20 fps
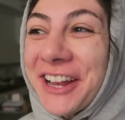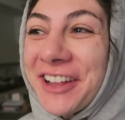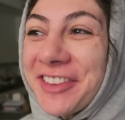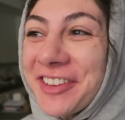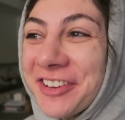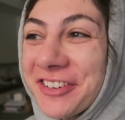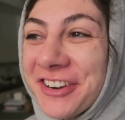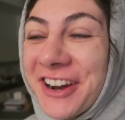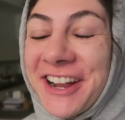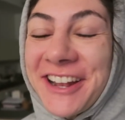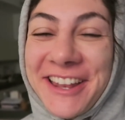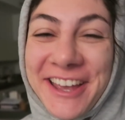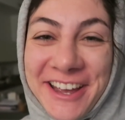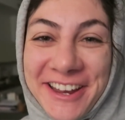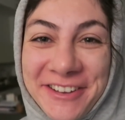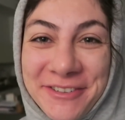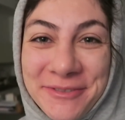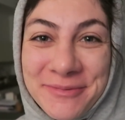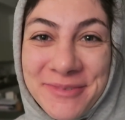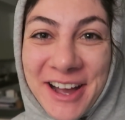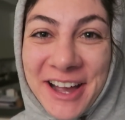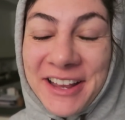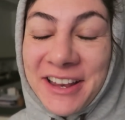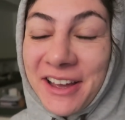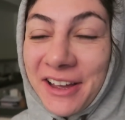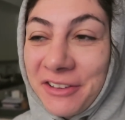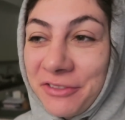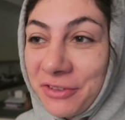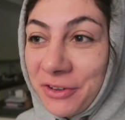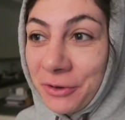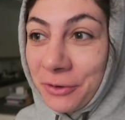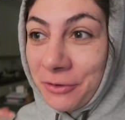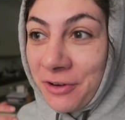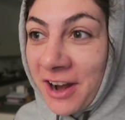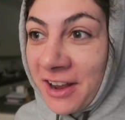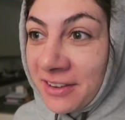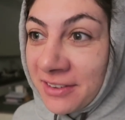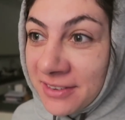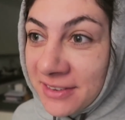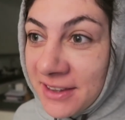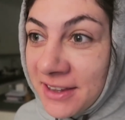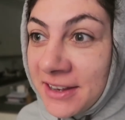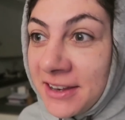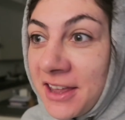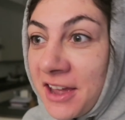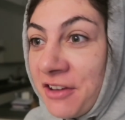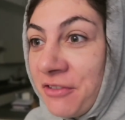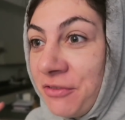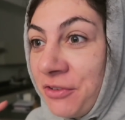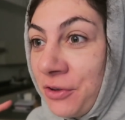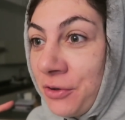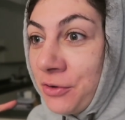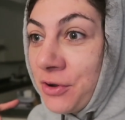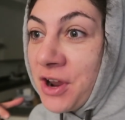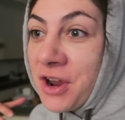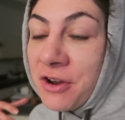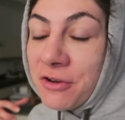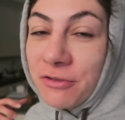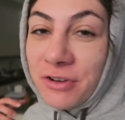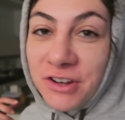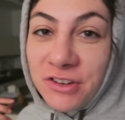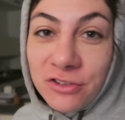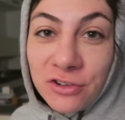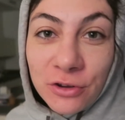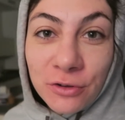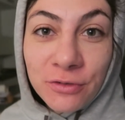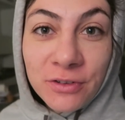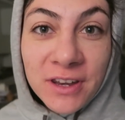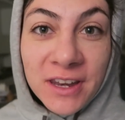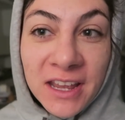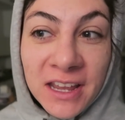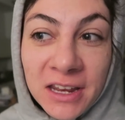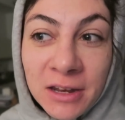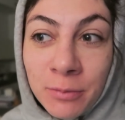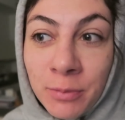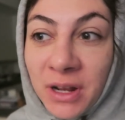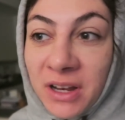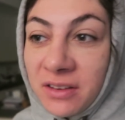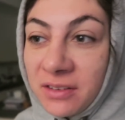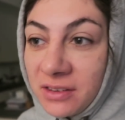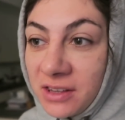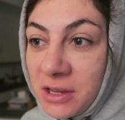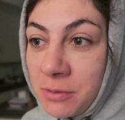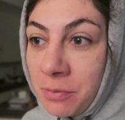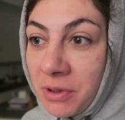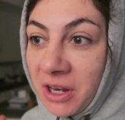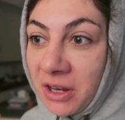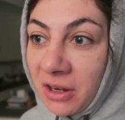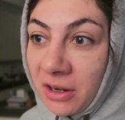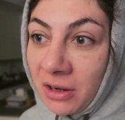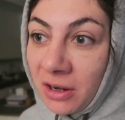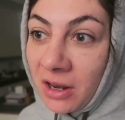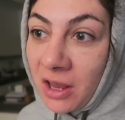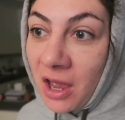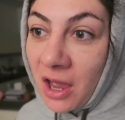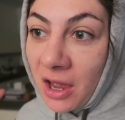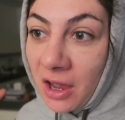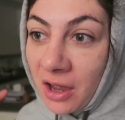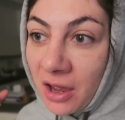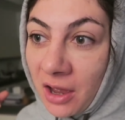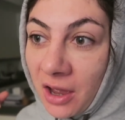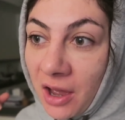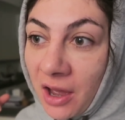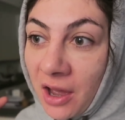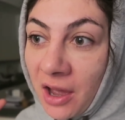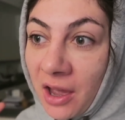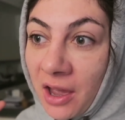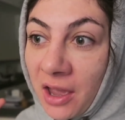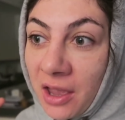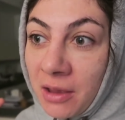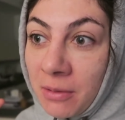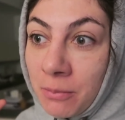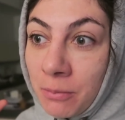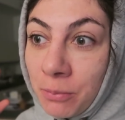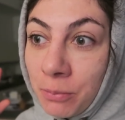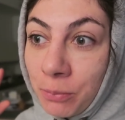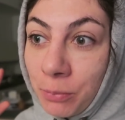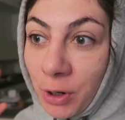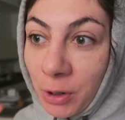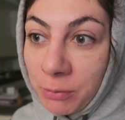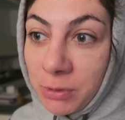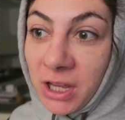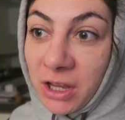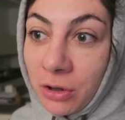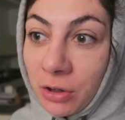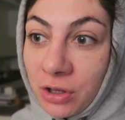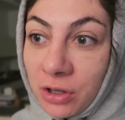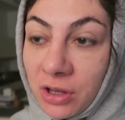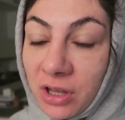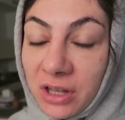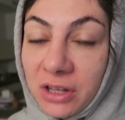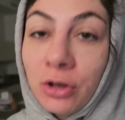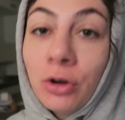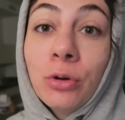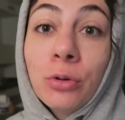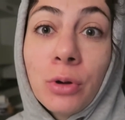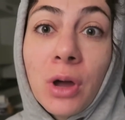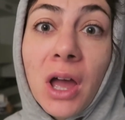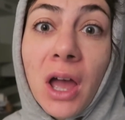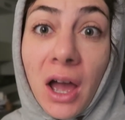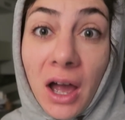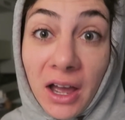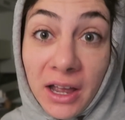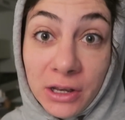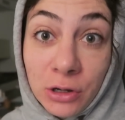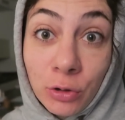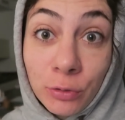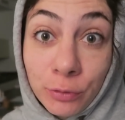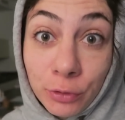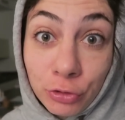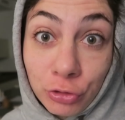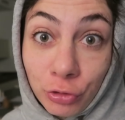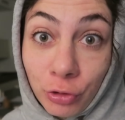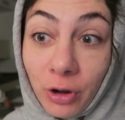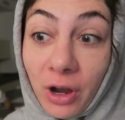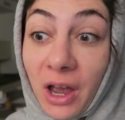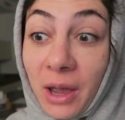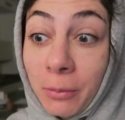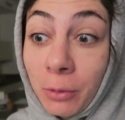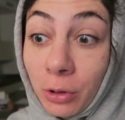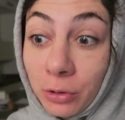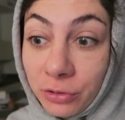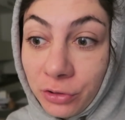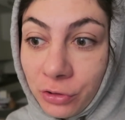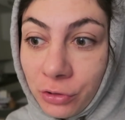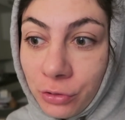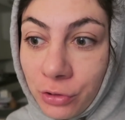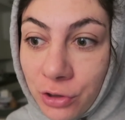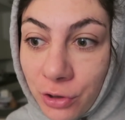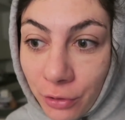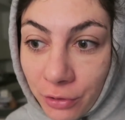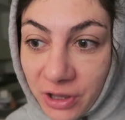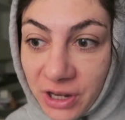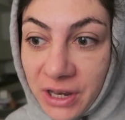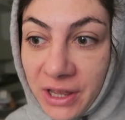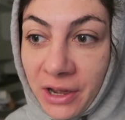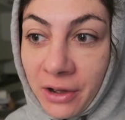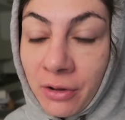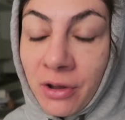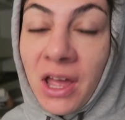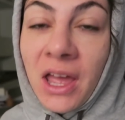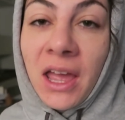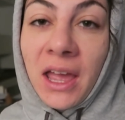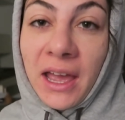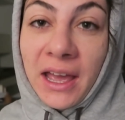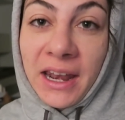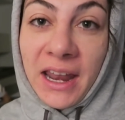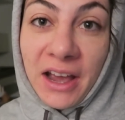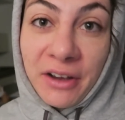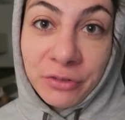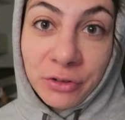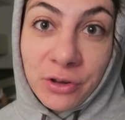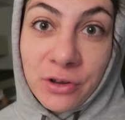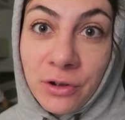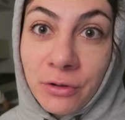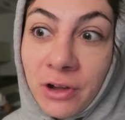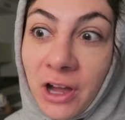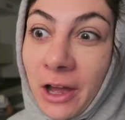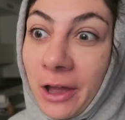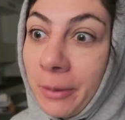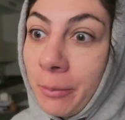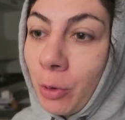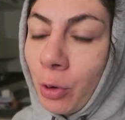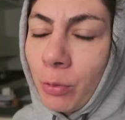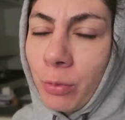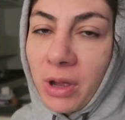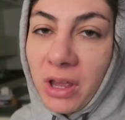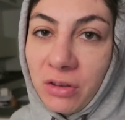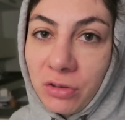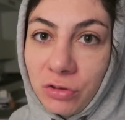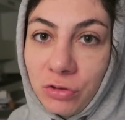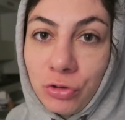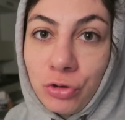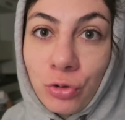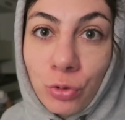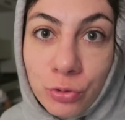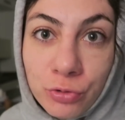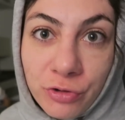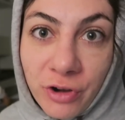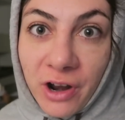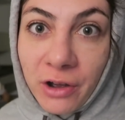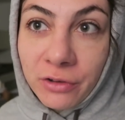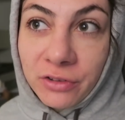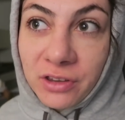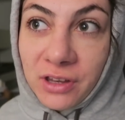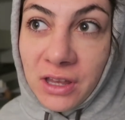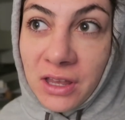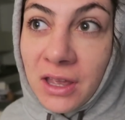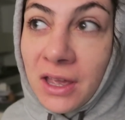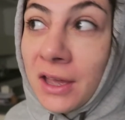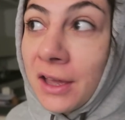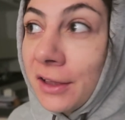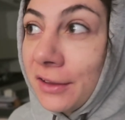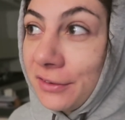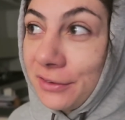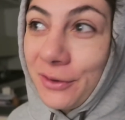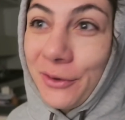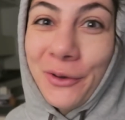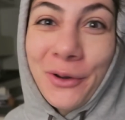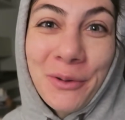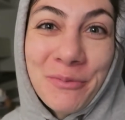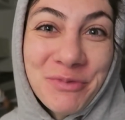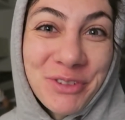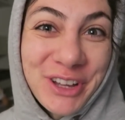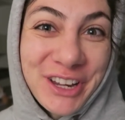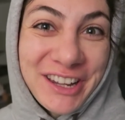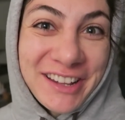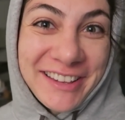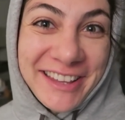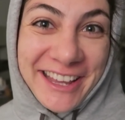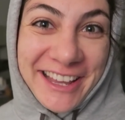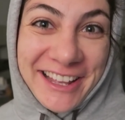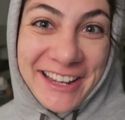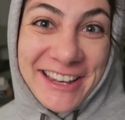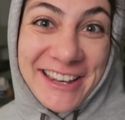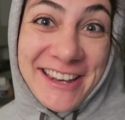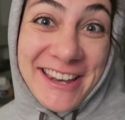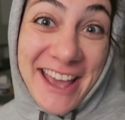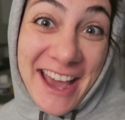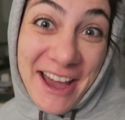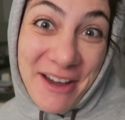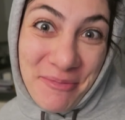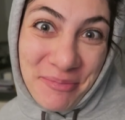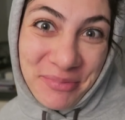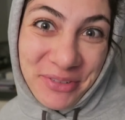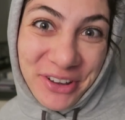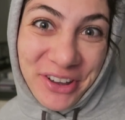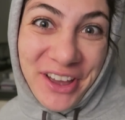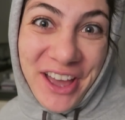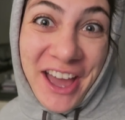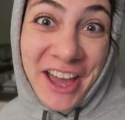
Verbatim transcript: but it's alright, I don't mind. I feel rested, I feel rejuvenated by sleep and I'm probably going, no, I know for sure I'm going to do yoga now. And after yoga, I'm always so drowsy. So I'm gonna take a nap